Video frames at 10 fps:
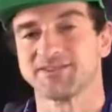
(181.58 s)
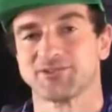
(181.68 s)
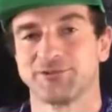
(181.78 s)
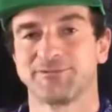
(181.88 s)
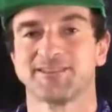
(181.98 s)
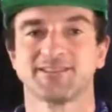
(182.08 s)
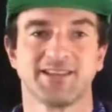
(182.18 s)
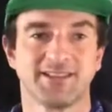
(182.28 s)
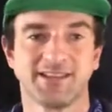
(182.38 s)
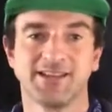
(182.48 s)
surface
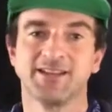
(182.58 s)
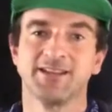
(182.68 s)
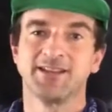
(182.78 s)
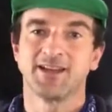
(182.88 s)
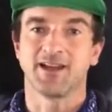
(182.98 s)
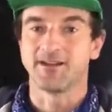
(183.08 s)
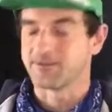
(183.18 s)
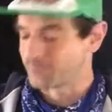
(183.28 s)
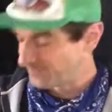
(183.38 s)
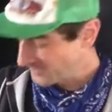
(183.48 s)
lately.
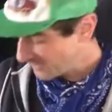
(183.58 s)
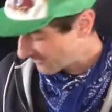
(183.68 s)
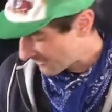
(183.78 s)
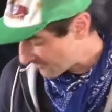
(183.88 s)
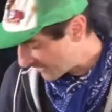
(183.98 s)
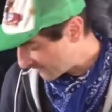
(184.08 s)
A lot of my